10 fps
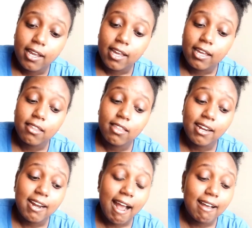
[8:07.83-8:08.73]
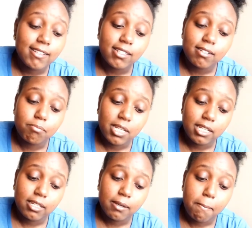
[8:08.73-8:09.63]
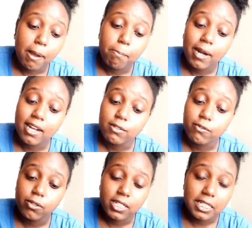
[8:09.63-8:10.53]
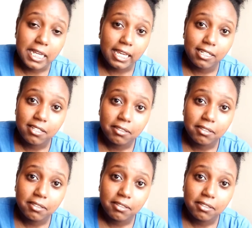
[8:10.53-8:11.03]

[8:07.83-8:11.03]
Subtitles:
He then asked me my plans for the day,